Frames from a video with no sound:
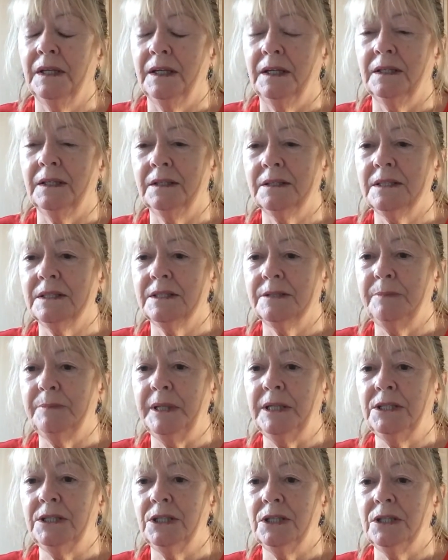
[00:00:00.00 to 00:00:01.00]
And I'll
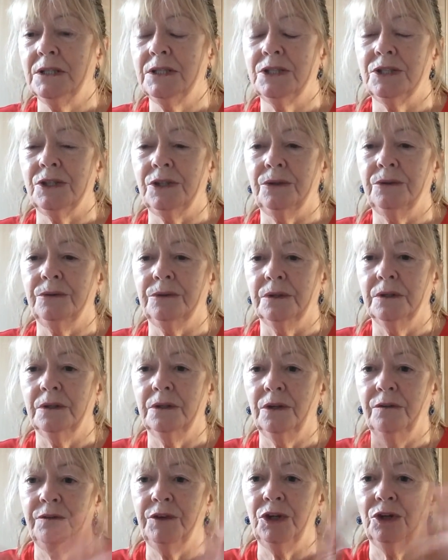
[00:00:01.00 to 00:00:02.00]
speak to you soon.
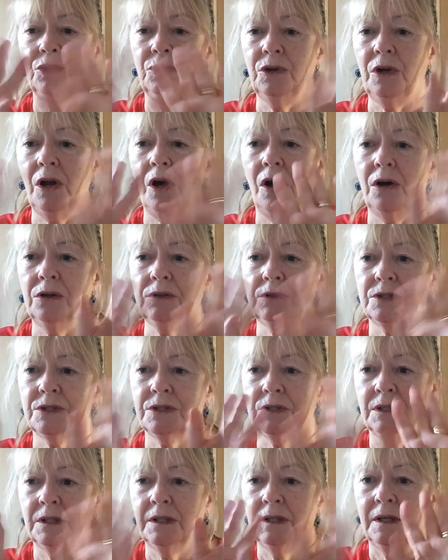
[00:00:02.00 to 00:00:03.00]
Love you all lots.